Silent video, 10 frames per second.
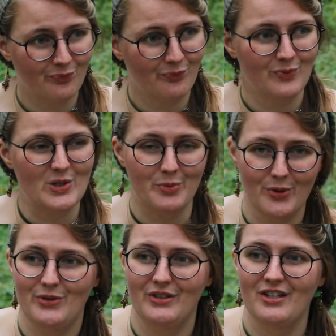
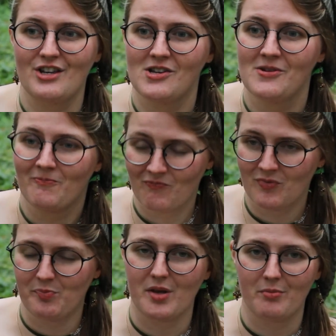supposedly,
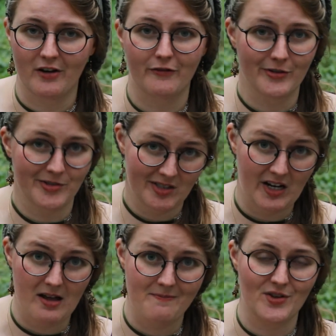be my first
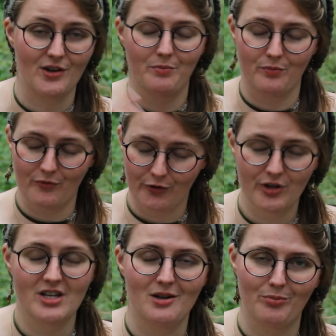time
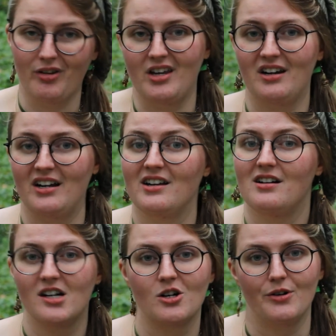fully completing
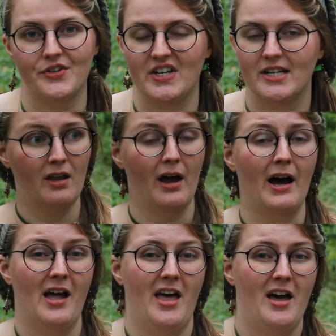a corset.
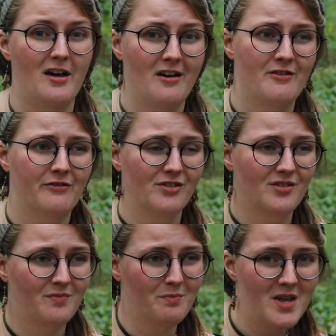I have
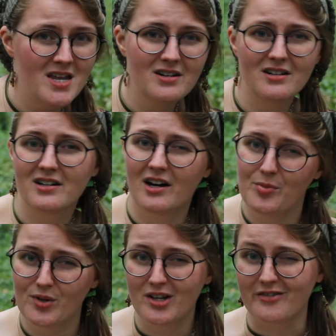made a
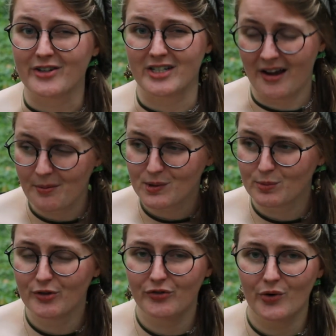couple of attempts
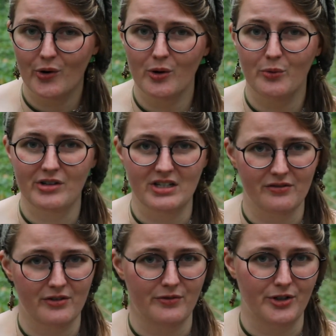before with
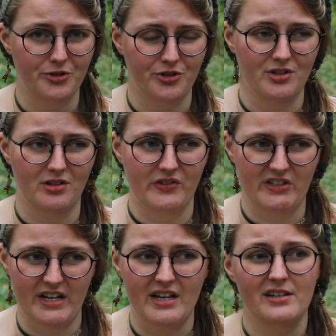different versions of
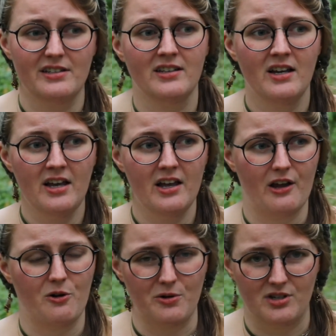stays and
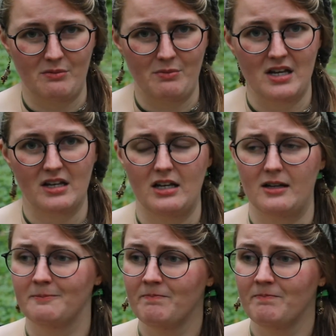corset making,